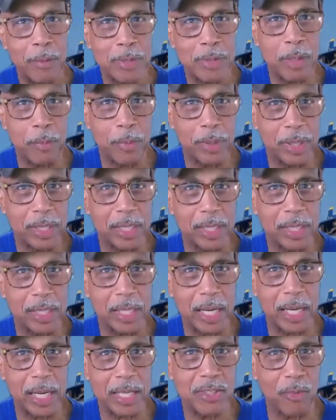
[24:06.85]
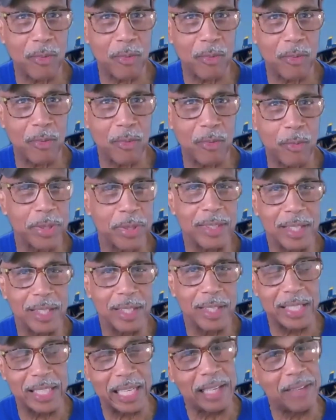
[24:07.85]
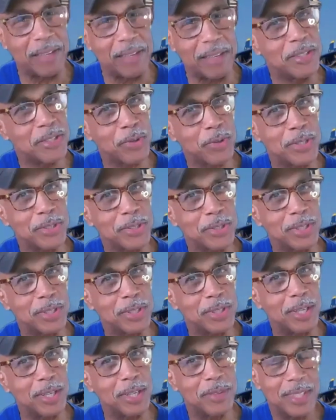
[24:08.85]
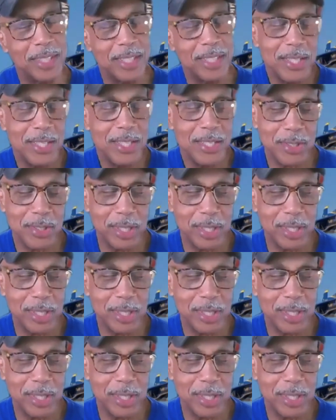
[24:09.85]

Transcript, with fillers: And that was somebody that I served with in the in the Navy, strangely enough.